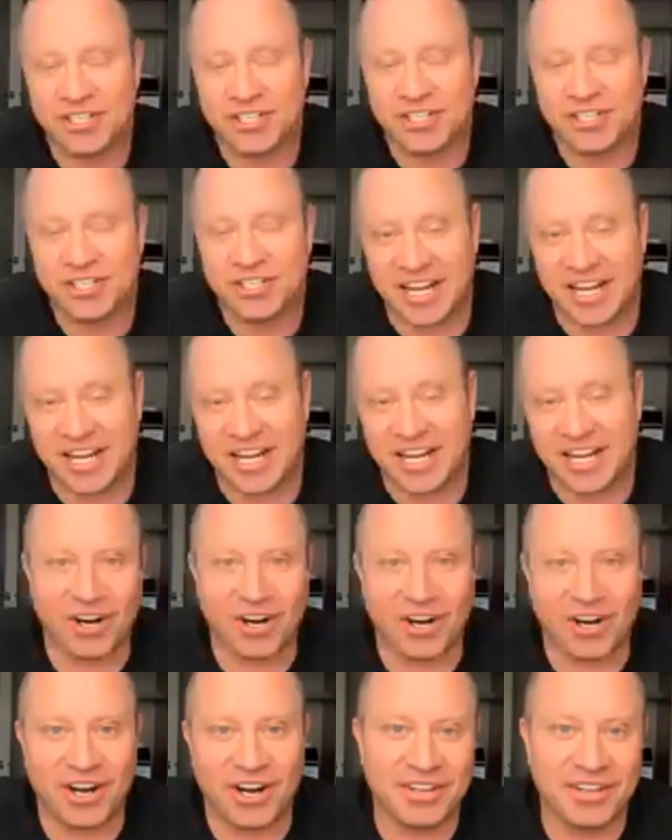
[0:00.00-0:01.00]
chances
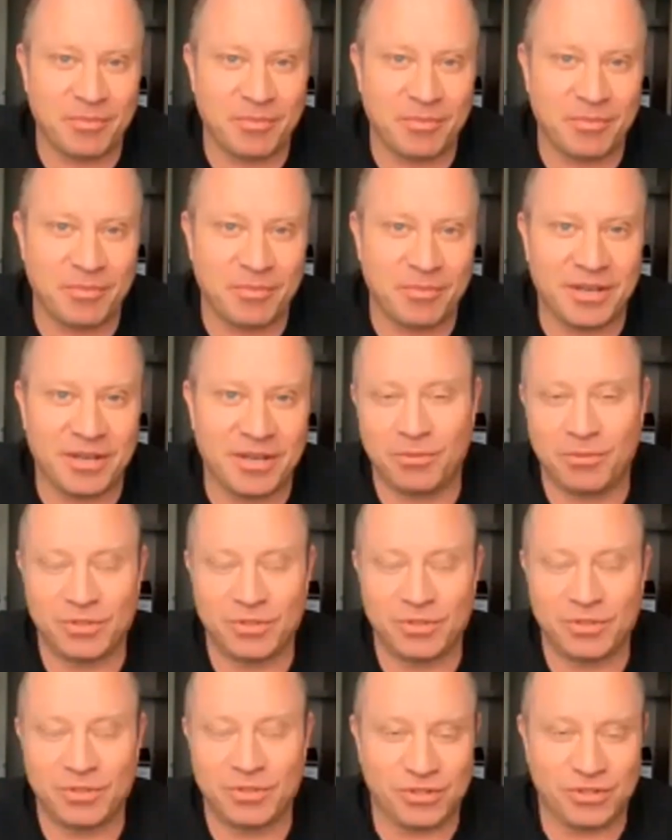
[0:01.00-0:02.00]
are they may be able to
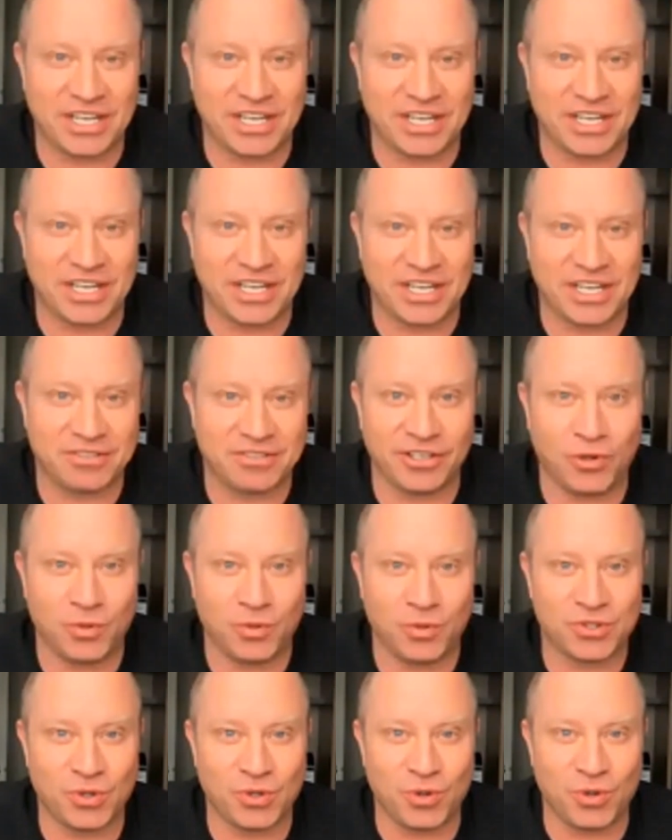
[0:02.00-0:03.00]
successfully get their
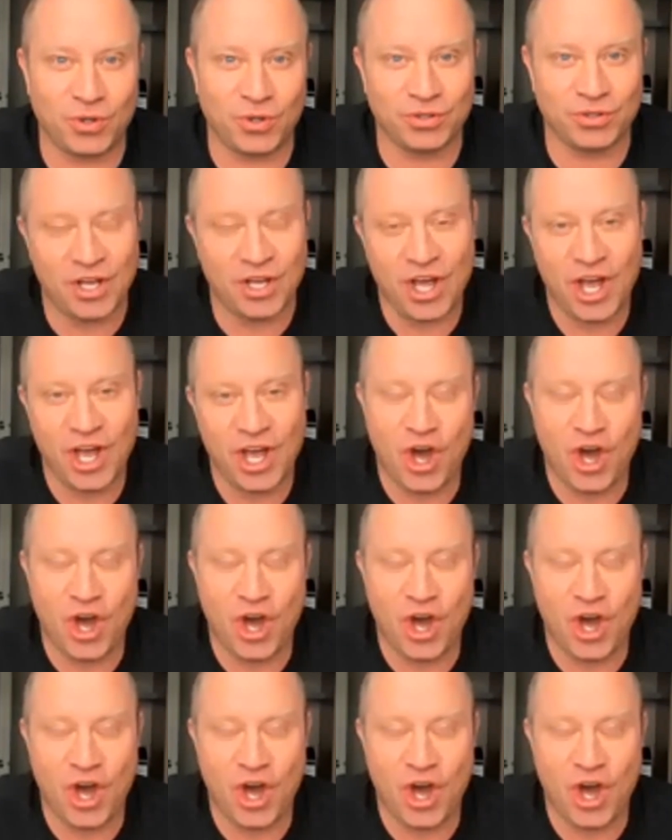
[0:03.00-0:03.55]
home sold.